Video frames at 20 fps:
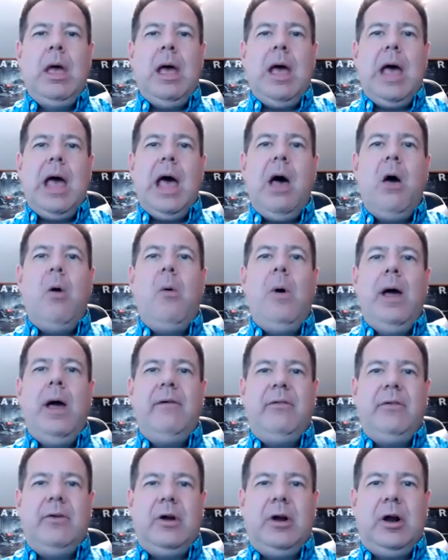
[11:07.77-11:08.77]

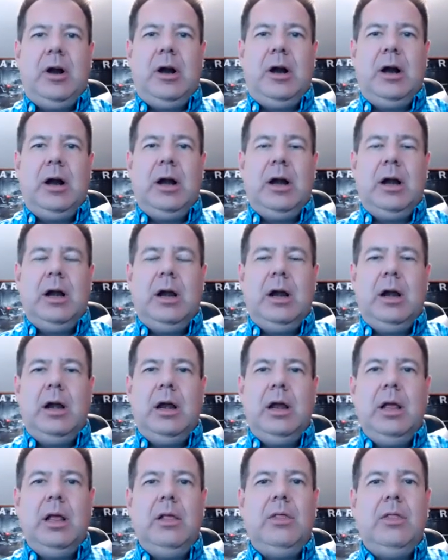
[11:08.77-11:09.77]
However,
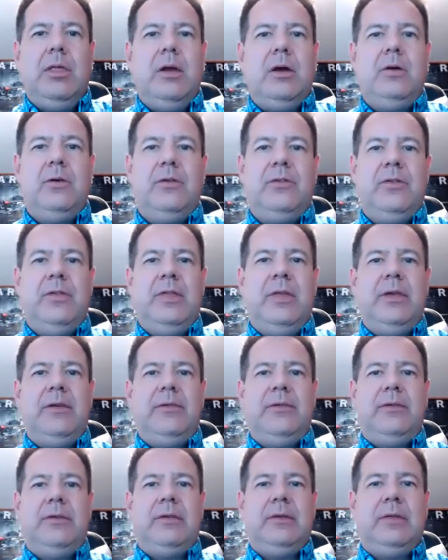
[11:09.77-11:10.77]
there's
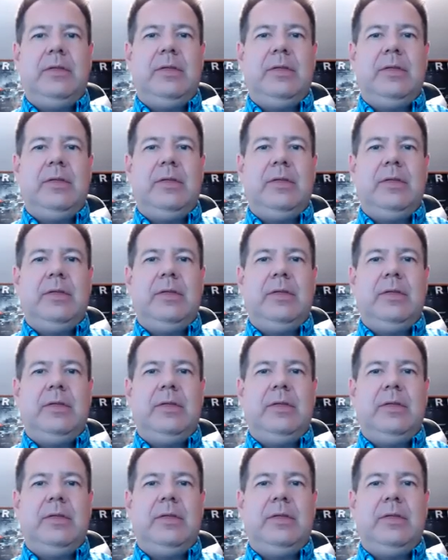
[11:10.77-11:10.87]
this